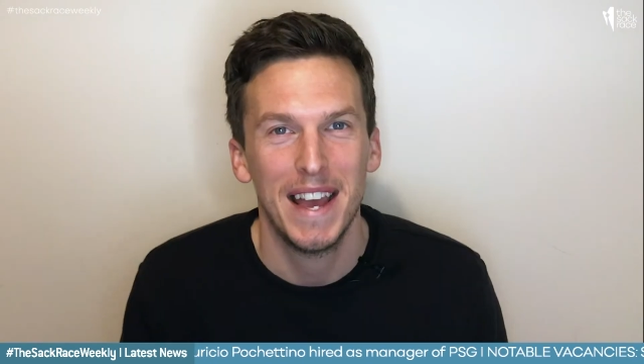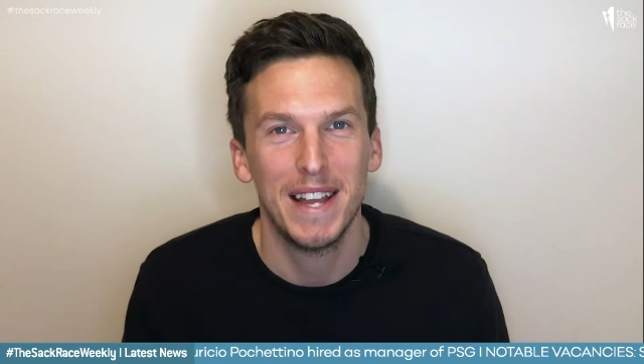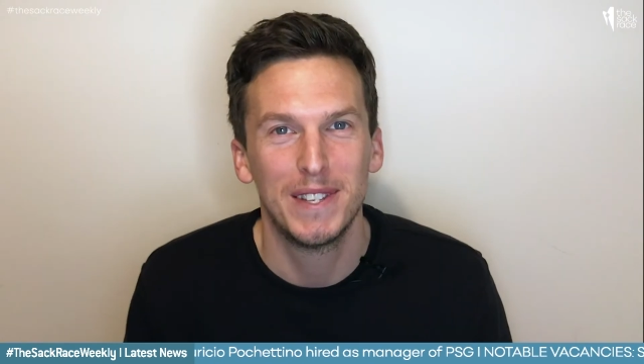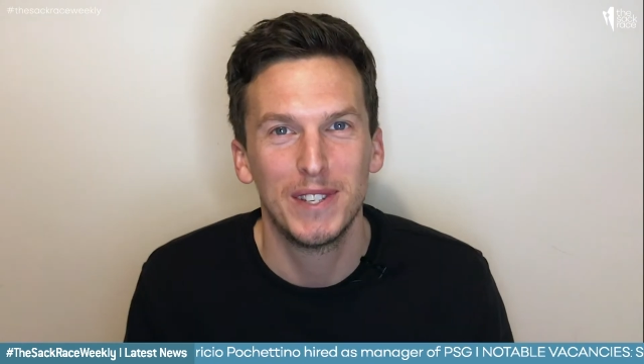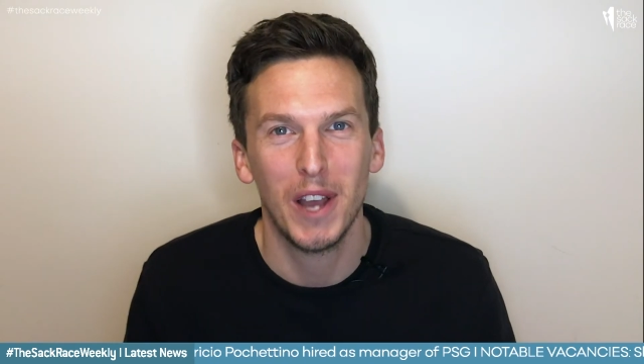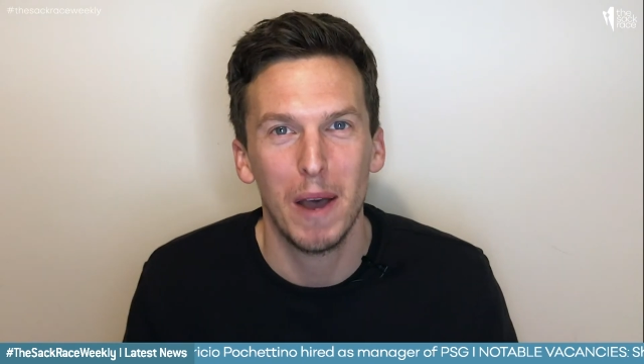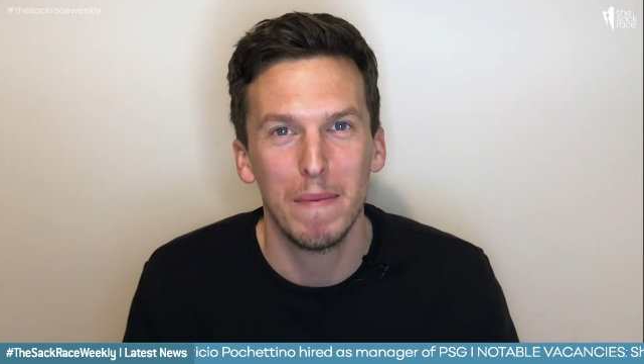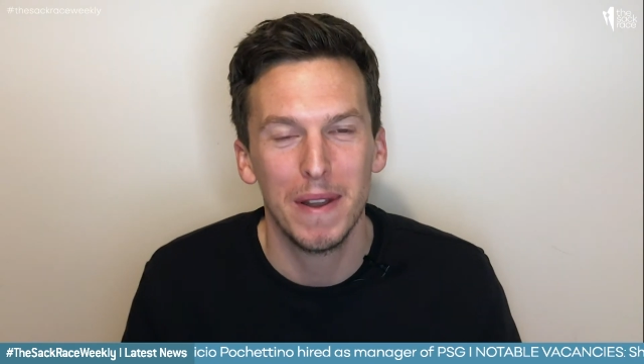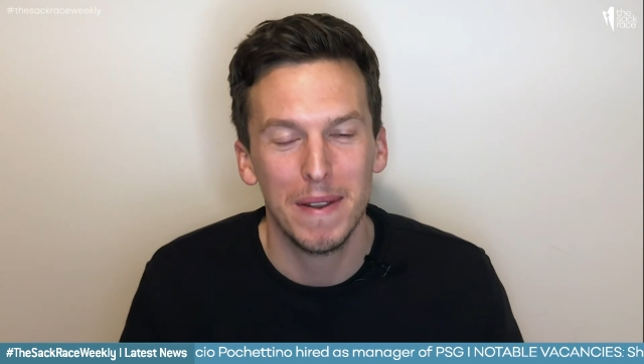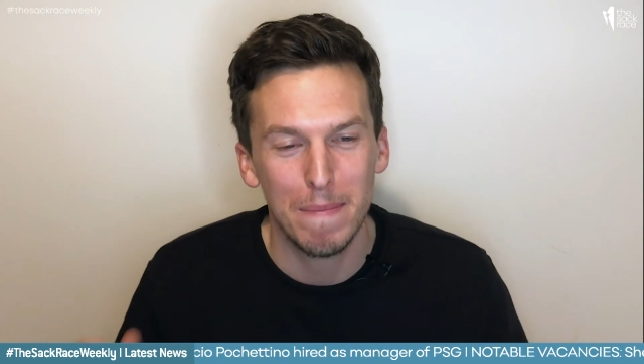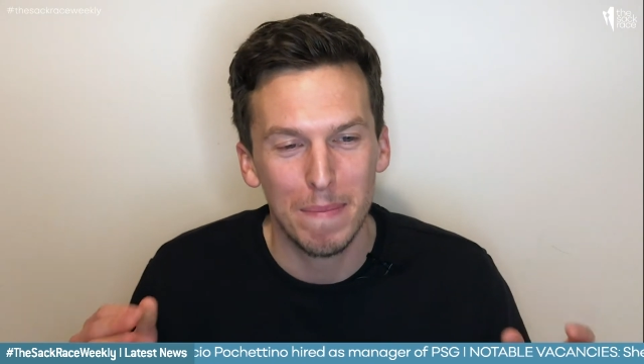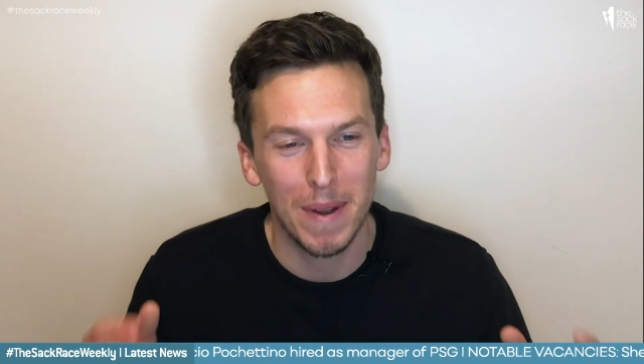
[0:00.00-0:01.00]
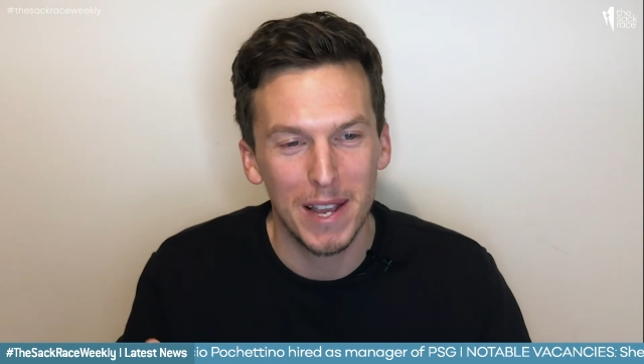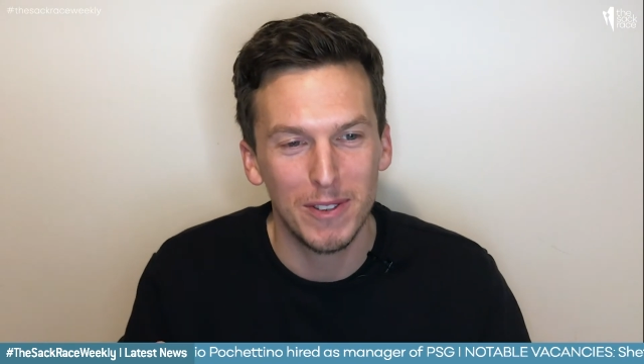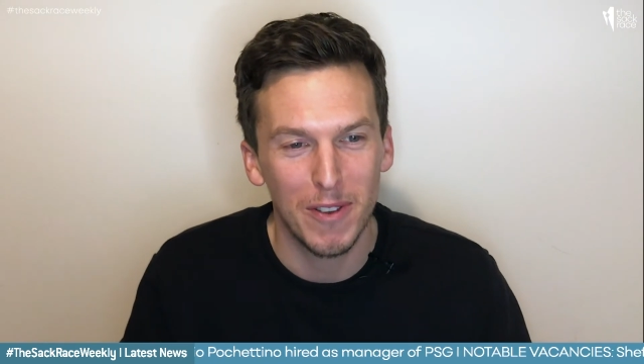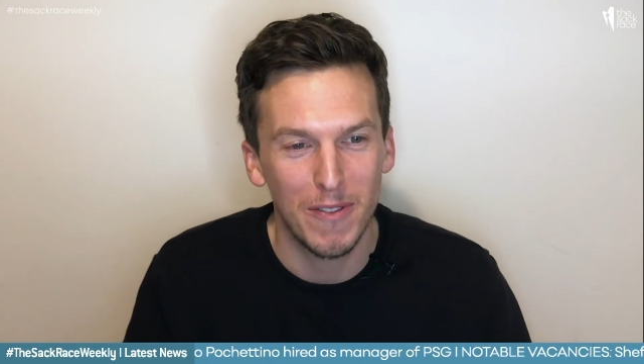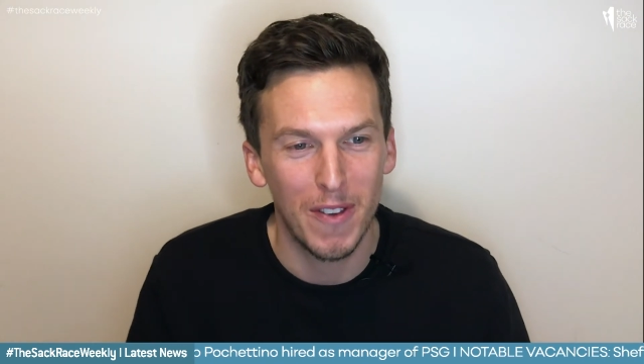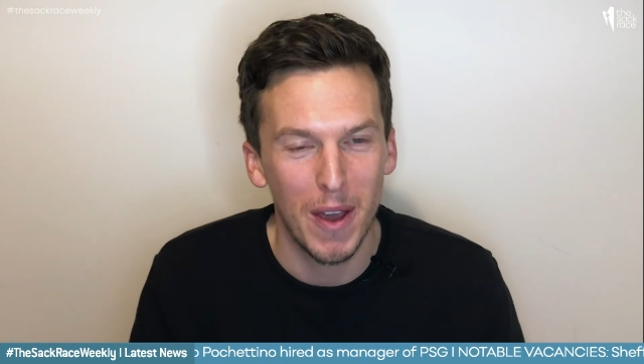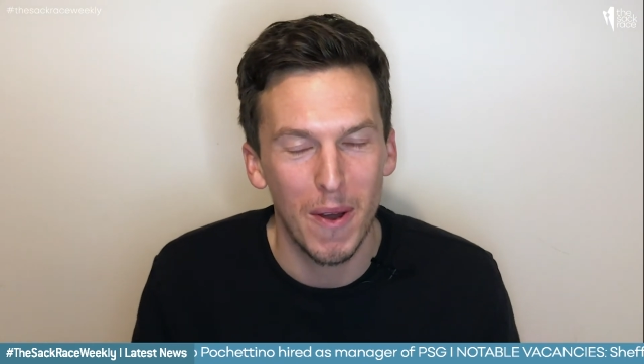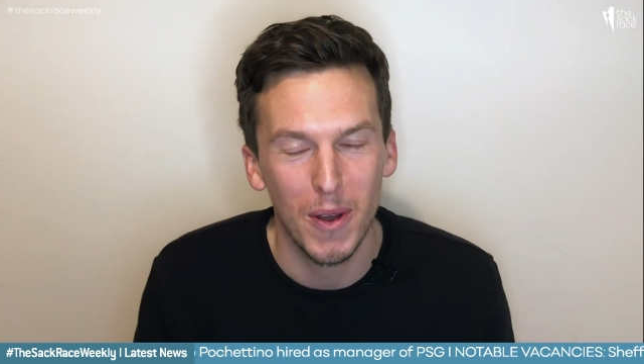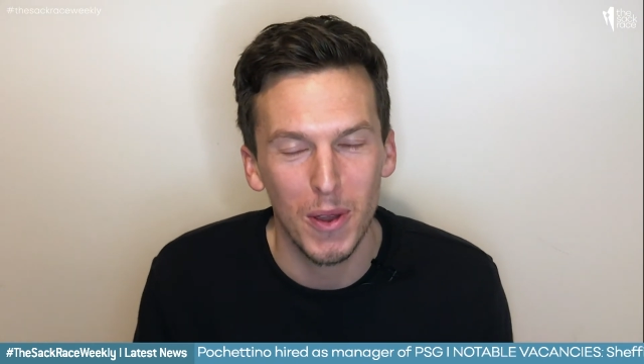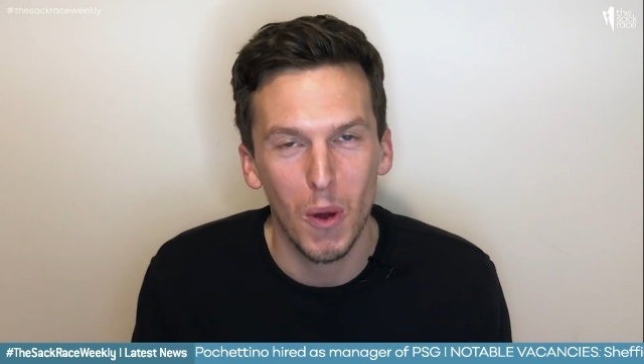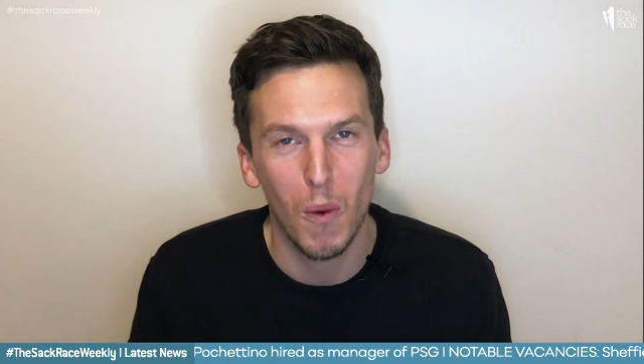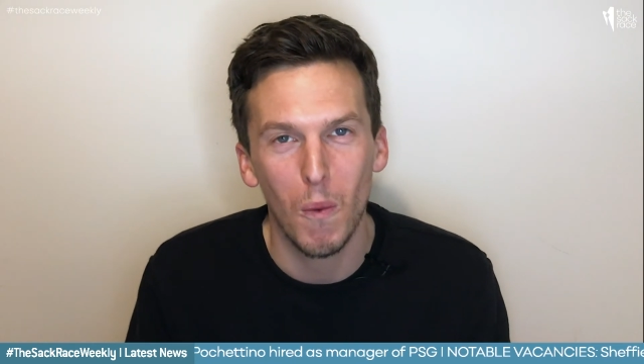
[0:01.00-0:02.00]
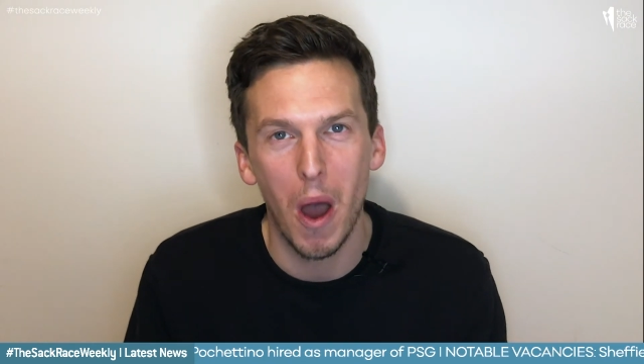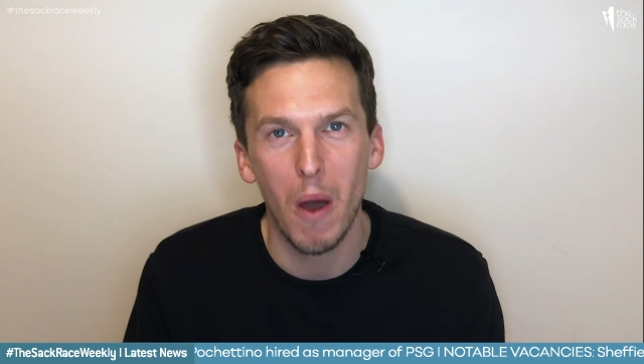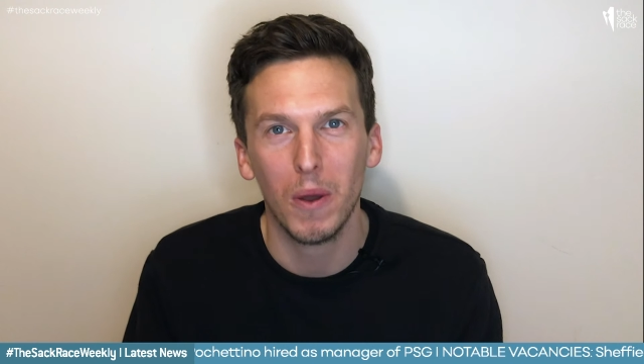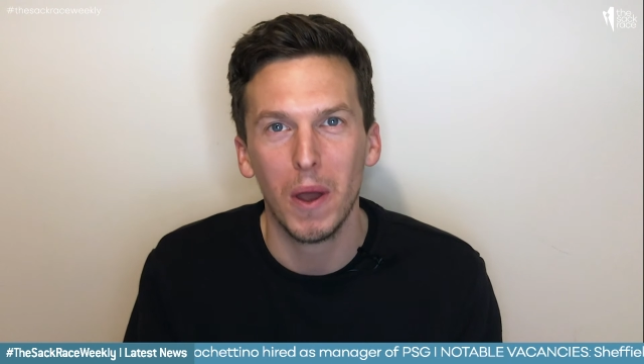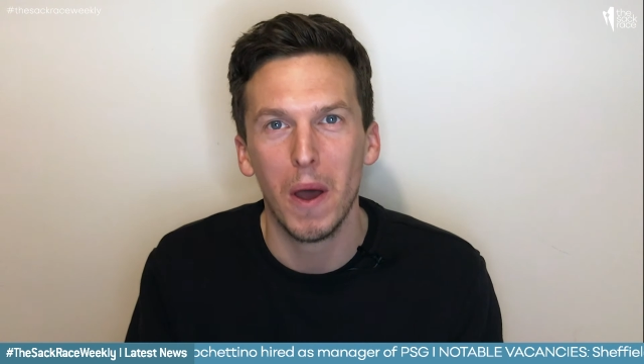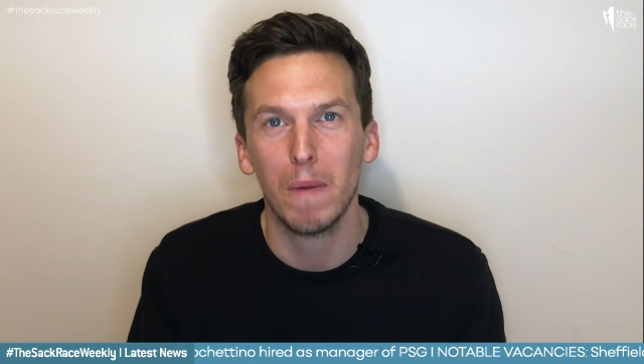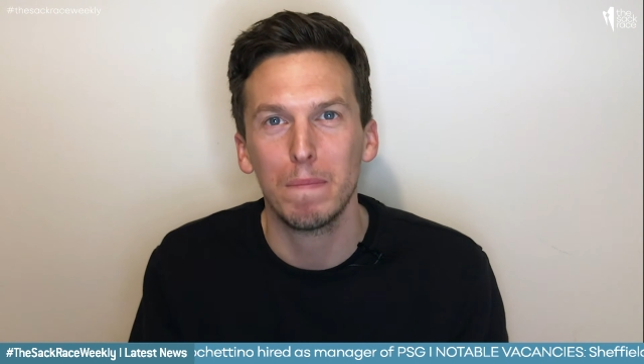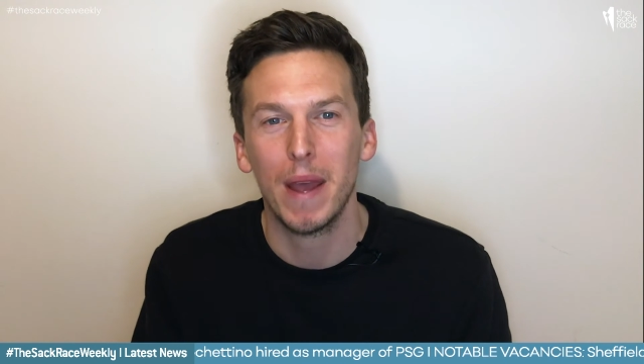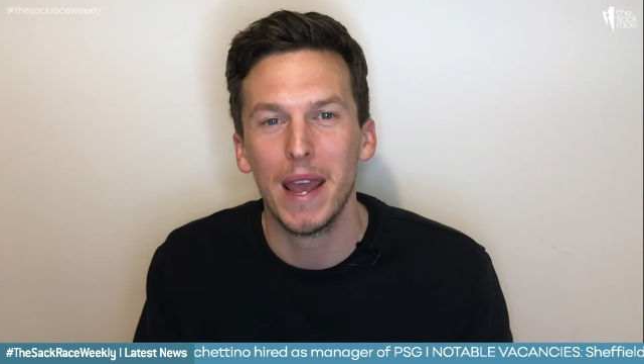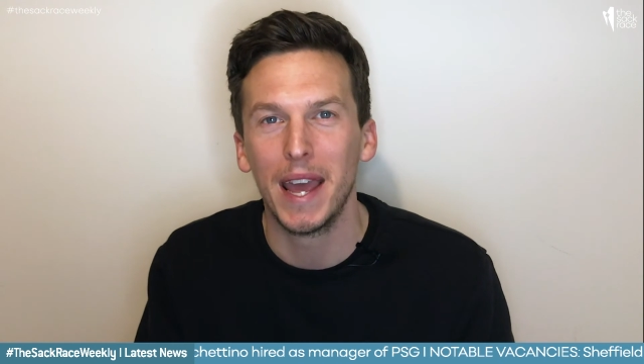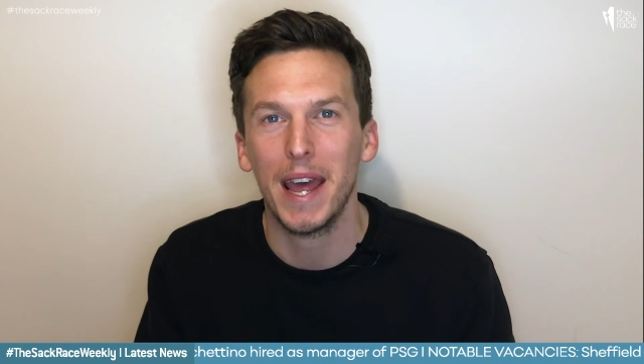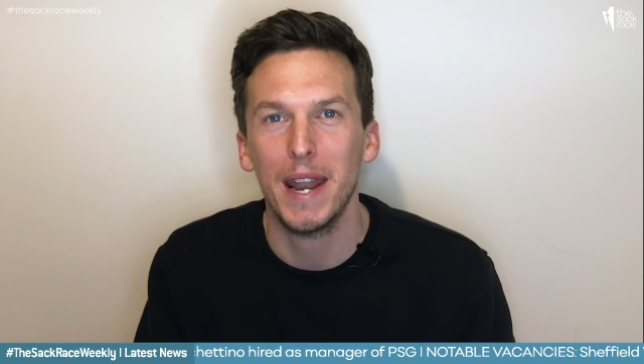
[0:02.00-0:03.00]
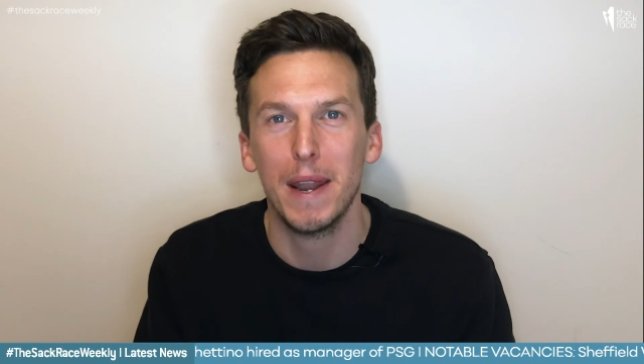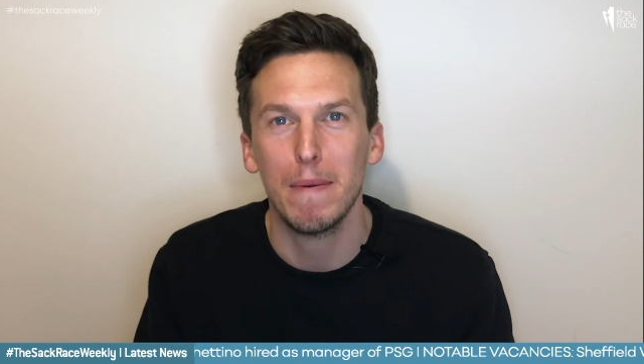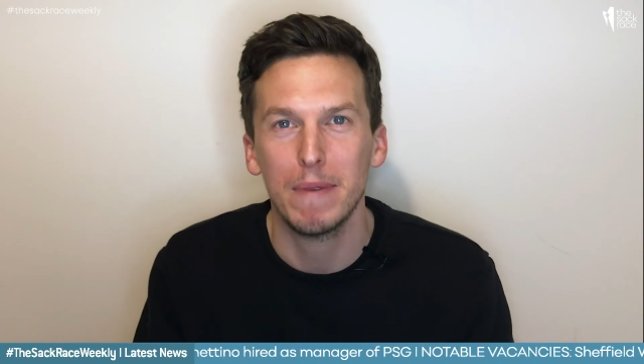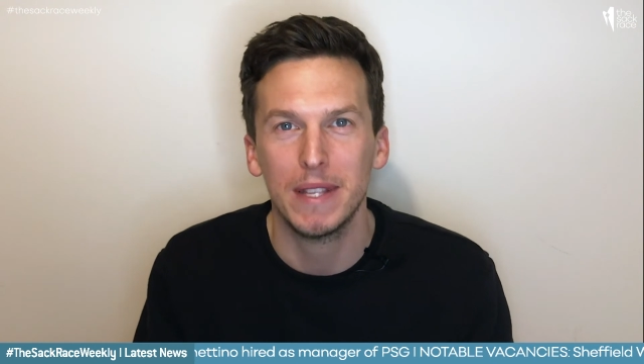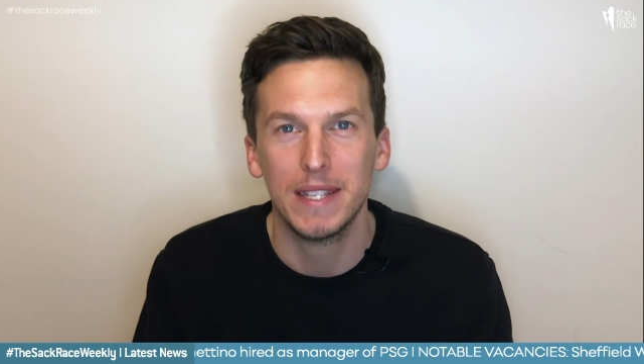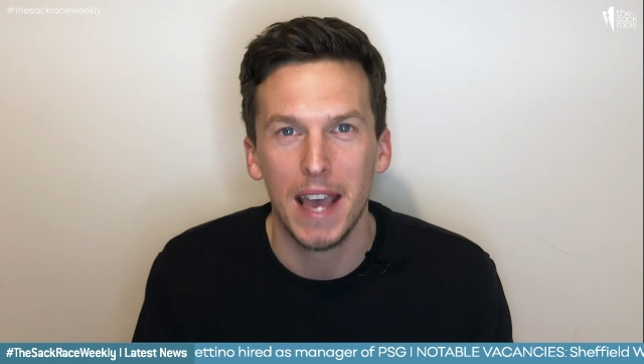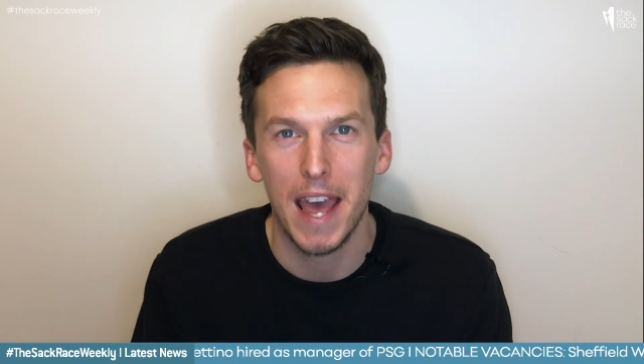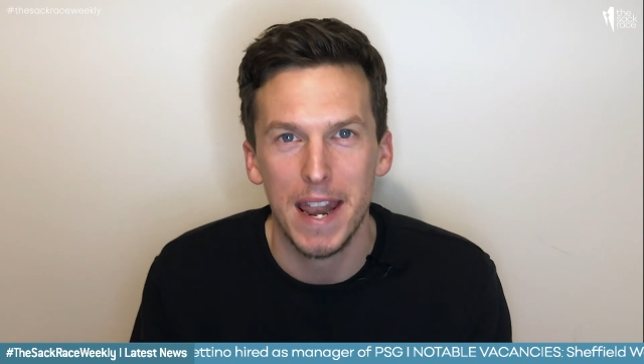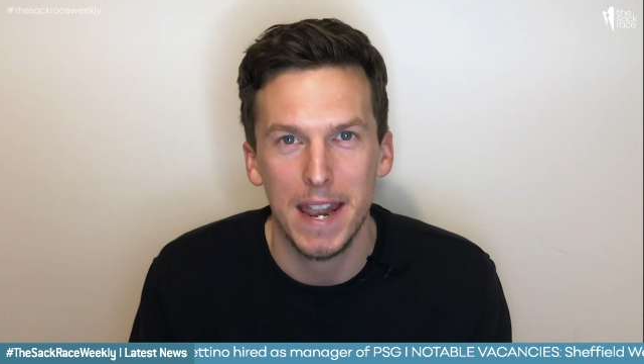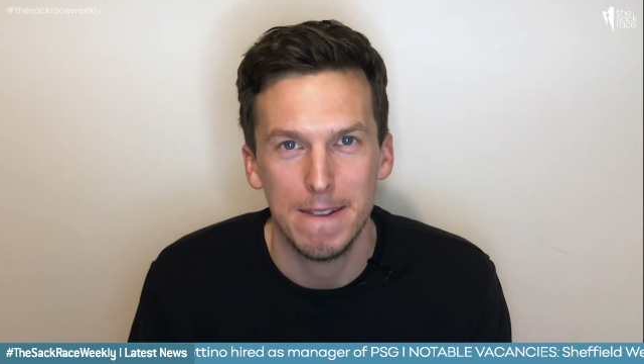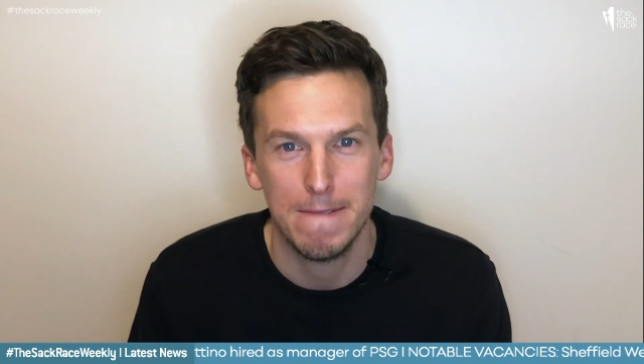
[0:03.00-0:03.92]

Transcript: And Simon, please reveal your wildcard pick at number 10.